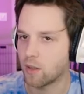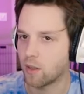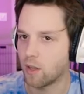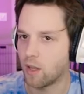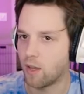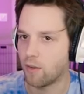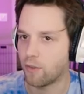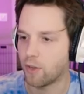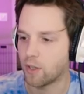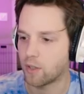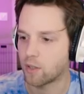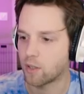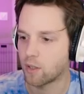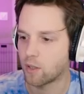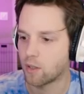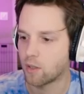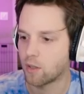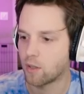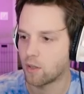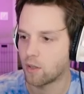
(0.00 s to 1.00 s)
Love it.
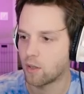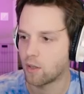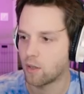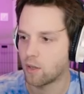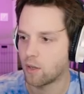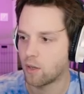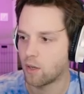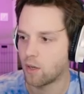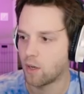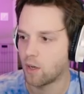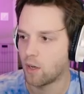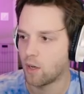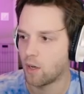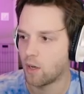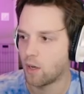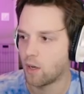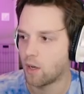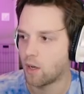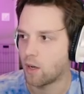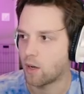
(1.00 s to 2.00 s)

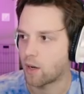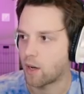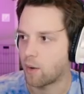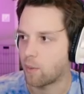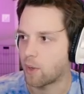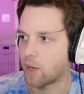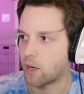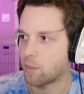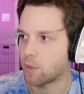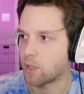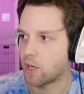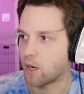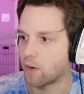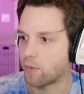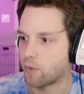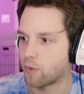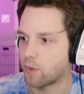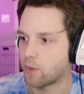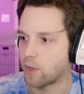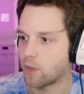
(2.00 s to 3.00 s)
Okay, we gotta be
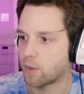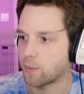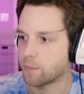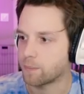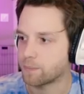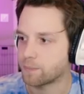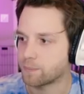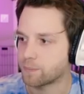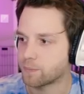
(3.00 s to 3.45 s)
careful in here.